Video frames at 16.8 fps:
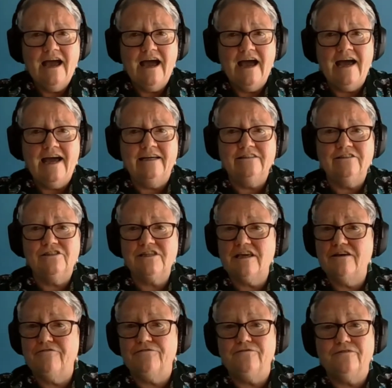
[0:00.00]
And
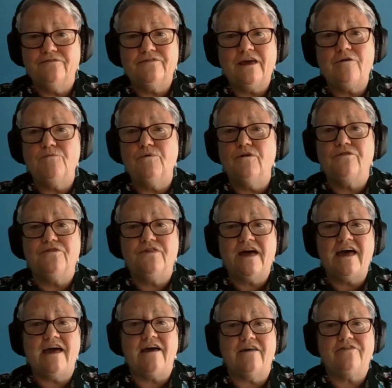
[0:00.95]
if they were
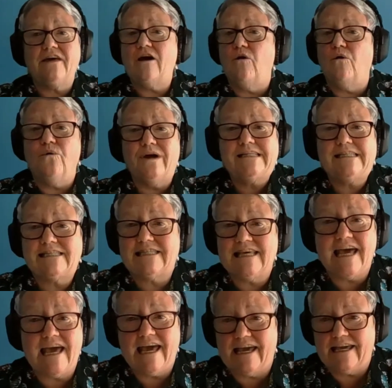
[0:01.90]
there, they're always
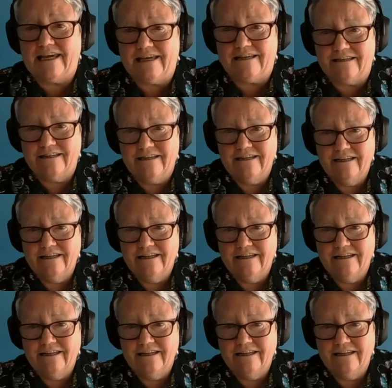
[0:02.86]
there